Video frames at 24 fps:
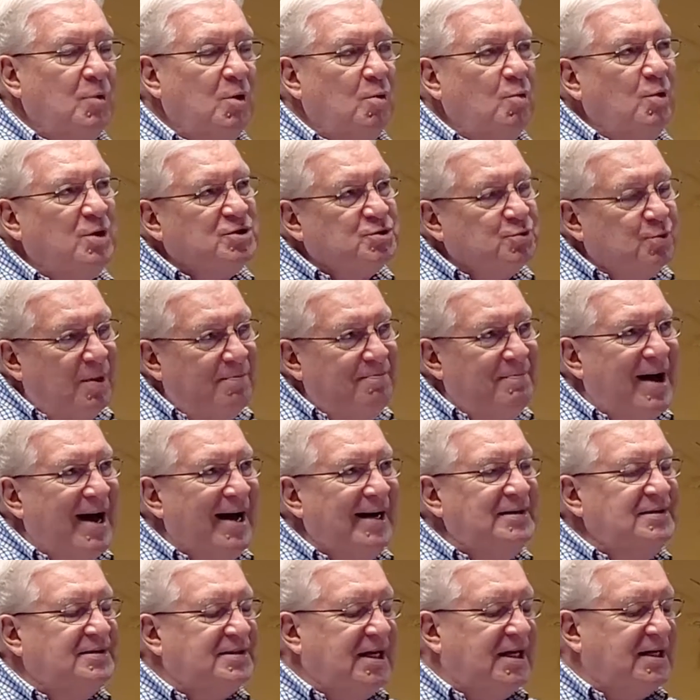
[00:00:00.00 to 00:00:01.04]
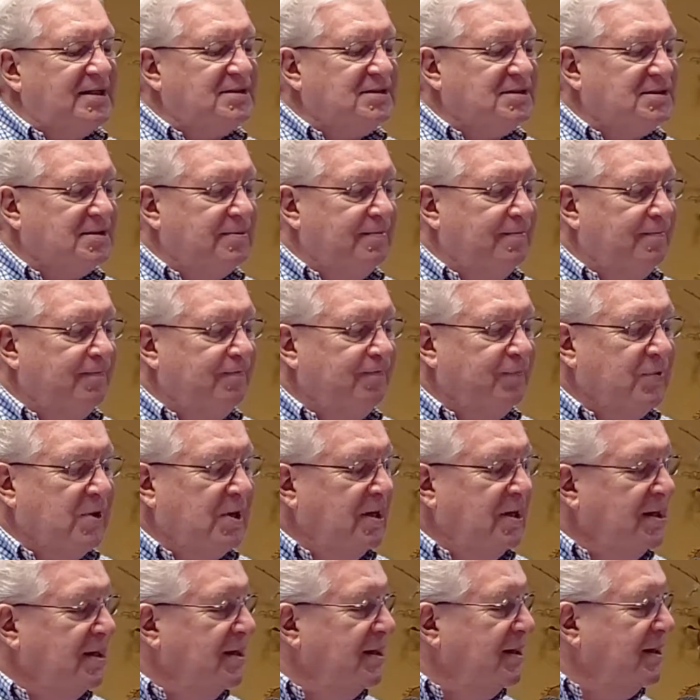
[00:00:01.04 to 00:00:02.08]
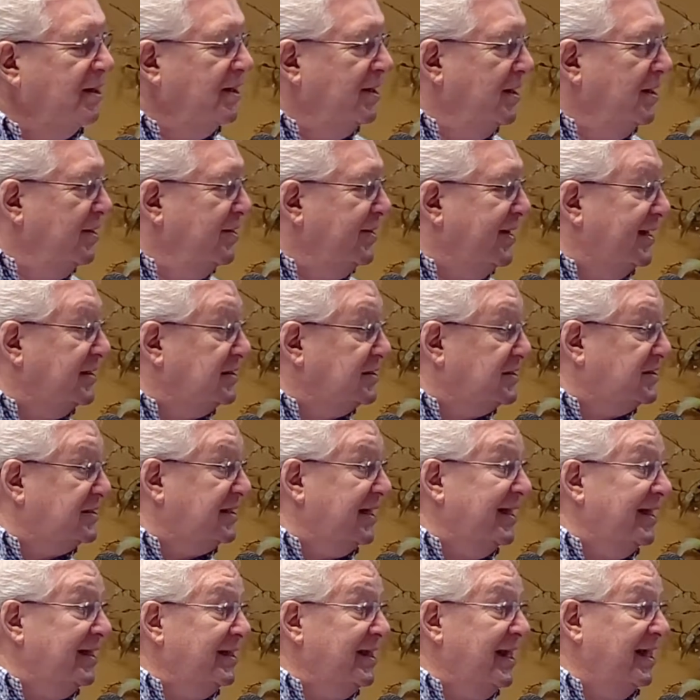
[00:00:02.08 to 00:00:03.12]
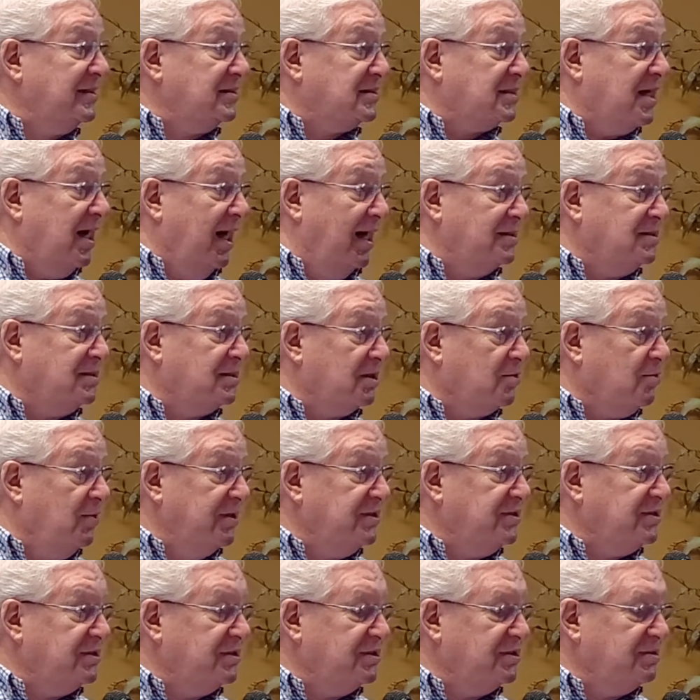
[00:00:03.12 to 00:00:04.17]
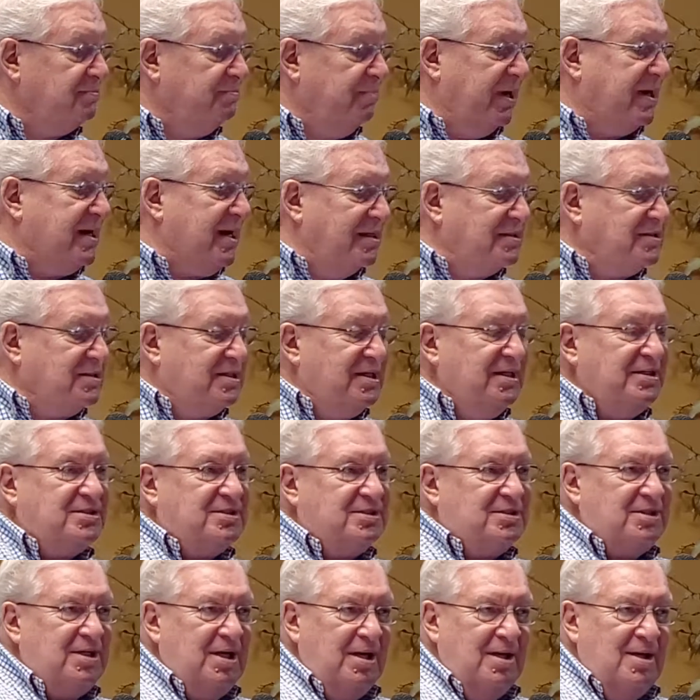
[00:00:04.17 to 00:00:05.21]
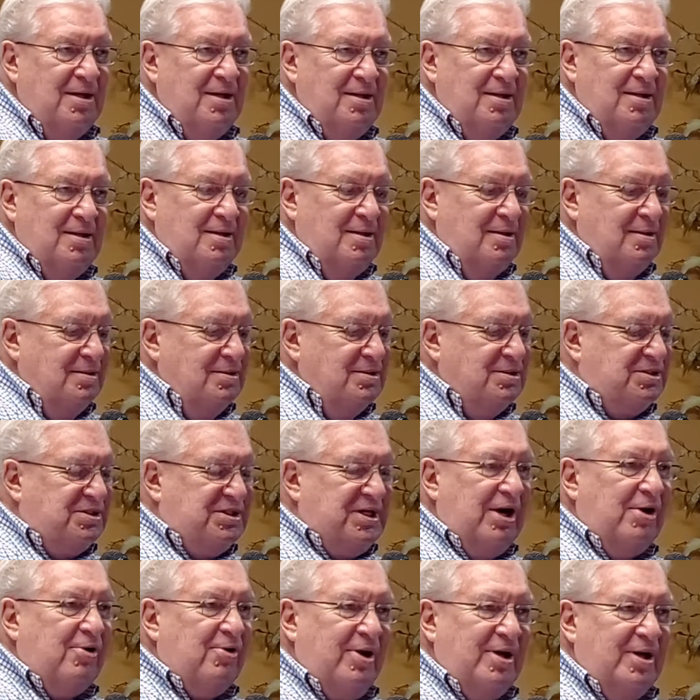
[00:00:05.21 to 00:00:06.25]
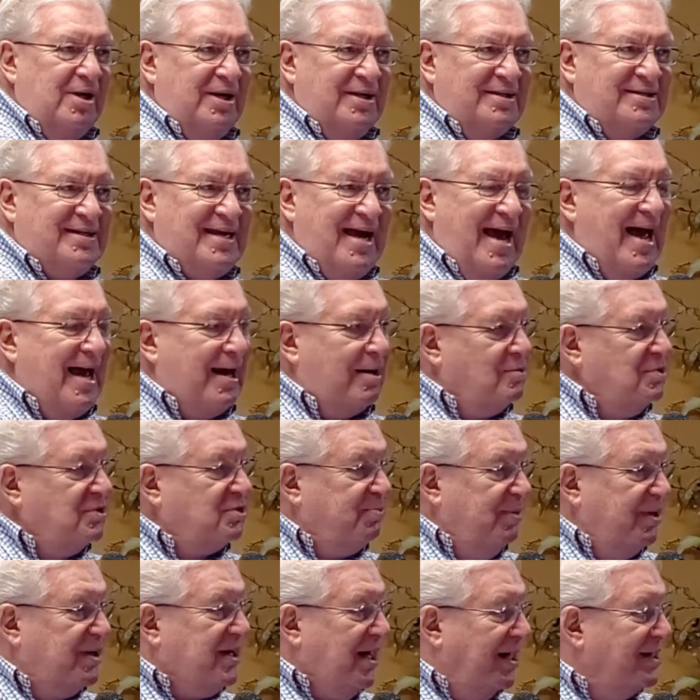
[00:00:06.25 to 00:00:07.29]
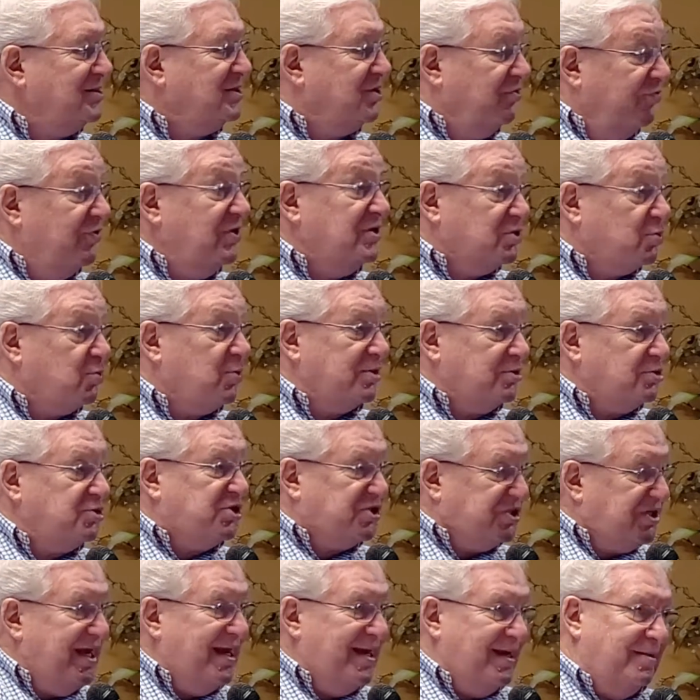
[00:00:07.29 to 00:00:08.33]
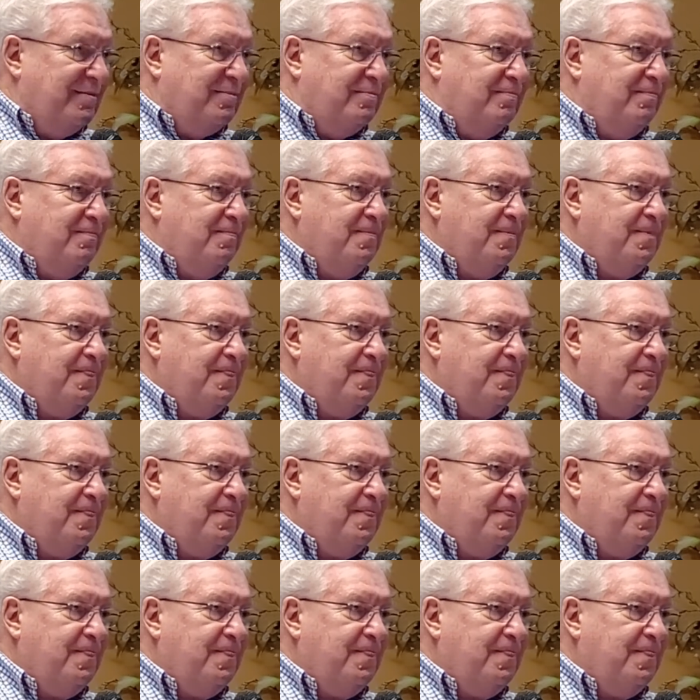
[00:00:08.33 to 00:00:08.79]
Which reminds us that sin has consequences? Because this Syrian attack was because of Israel's sin.